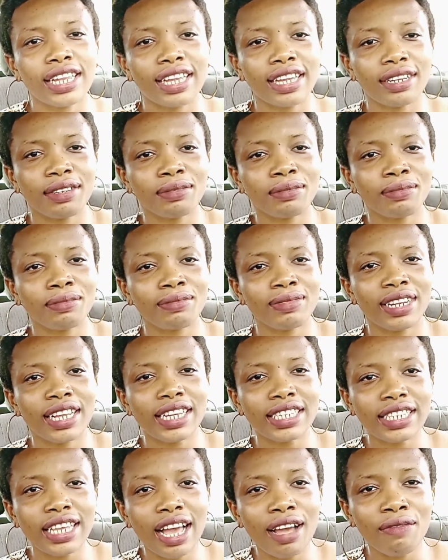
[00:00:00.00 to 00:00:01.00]
Um,
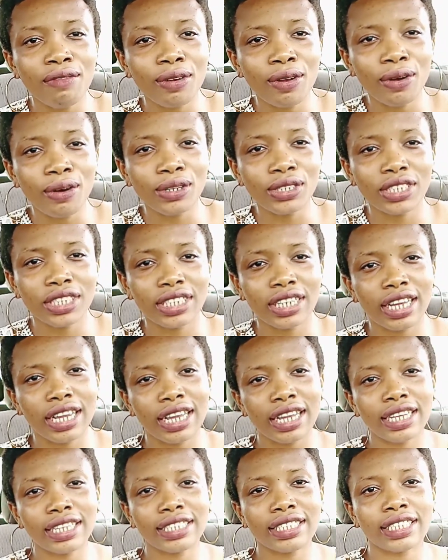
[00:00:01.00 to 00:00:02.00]
let's have lunch
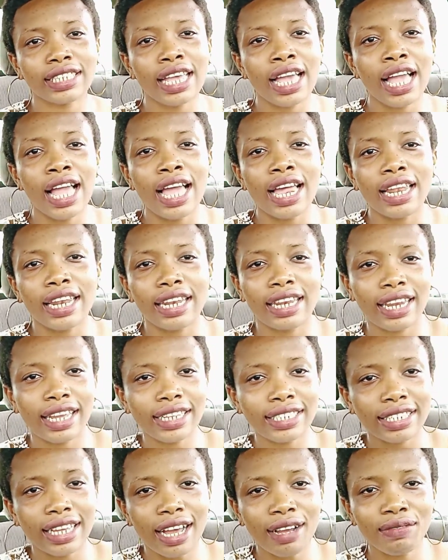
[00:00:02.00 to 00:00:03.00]
dates,
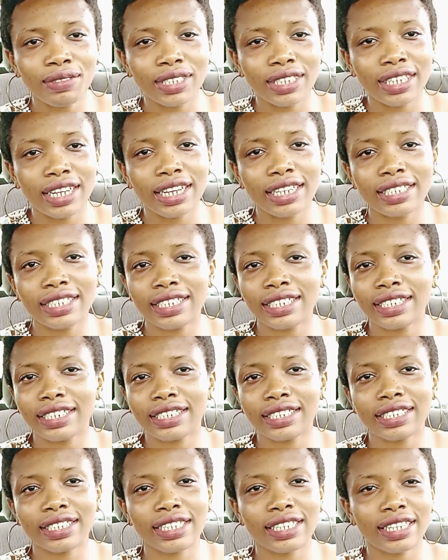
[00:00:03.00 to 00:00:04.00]
let's have dinner
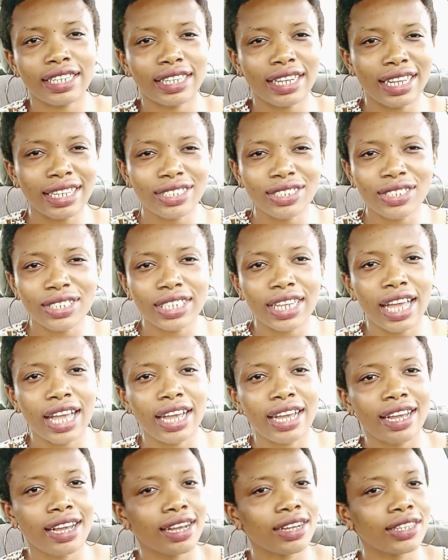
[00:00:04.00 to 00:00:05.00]
dates, let's just
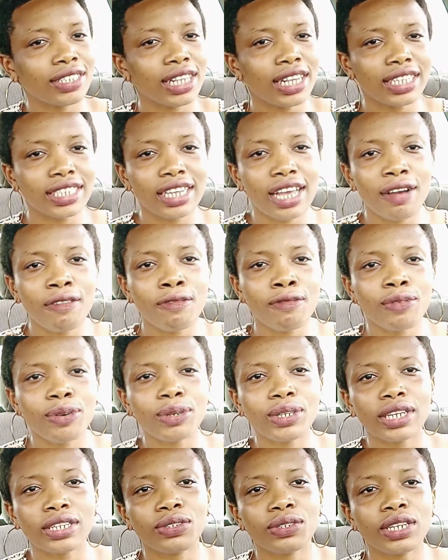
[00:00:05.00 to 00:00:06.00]
hang out, let's have
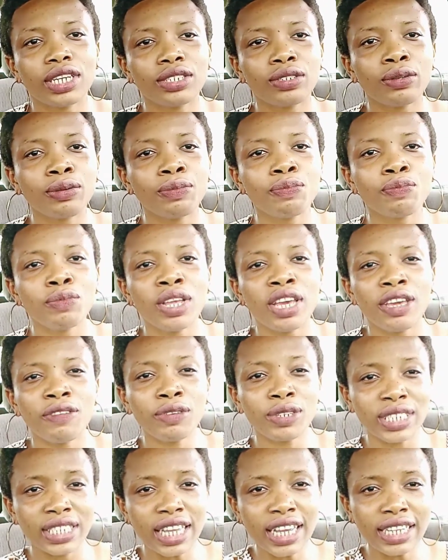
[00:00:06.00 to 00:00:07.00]
fun and all that. So if
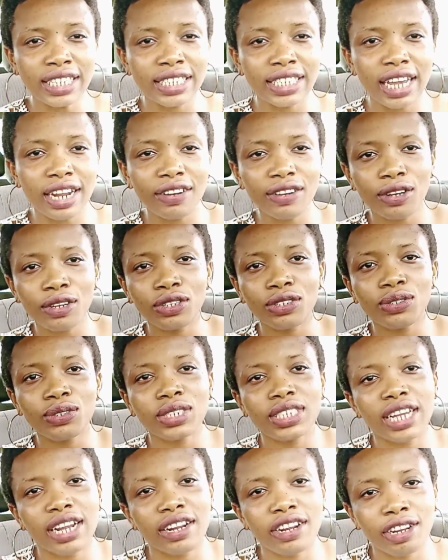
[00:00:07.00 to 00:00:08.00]
you stay in Zaria, you know
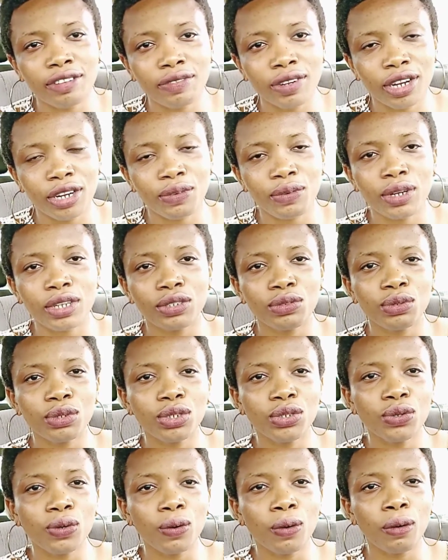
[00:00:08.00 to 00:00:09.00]
Zaria very well, you would
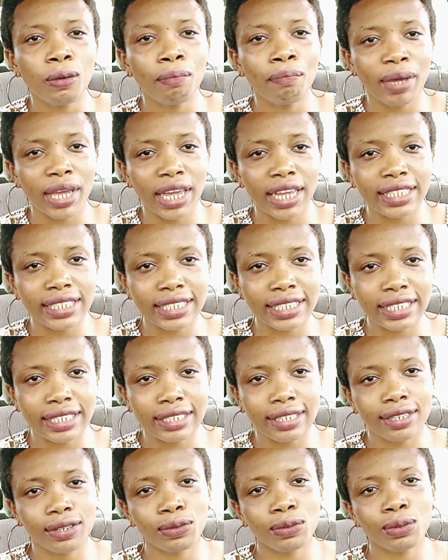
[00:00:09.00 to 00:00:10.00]
know
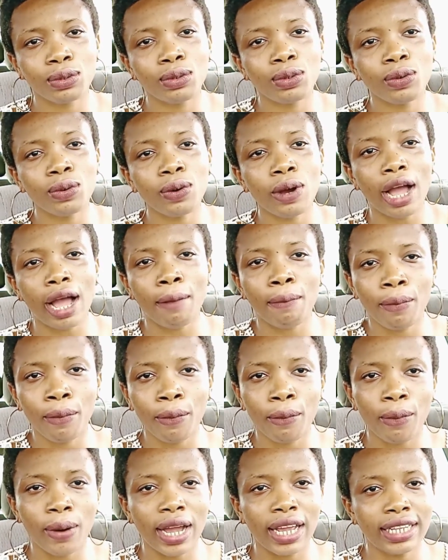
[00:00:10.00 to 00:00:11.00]
Mates, you would know
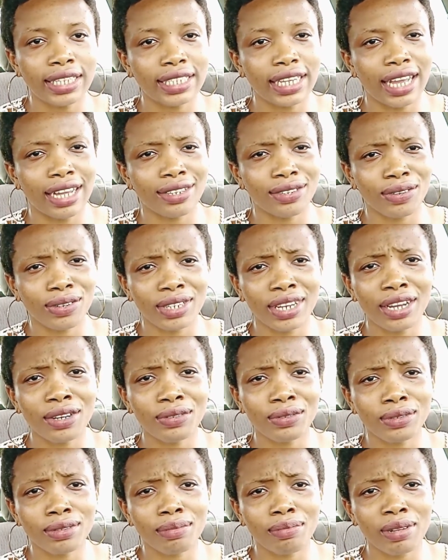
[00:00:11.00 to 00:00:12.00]
Apple White and other
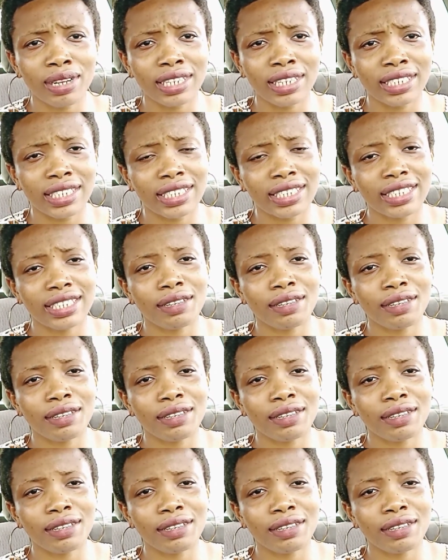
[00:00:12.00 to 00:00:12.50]
good places.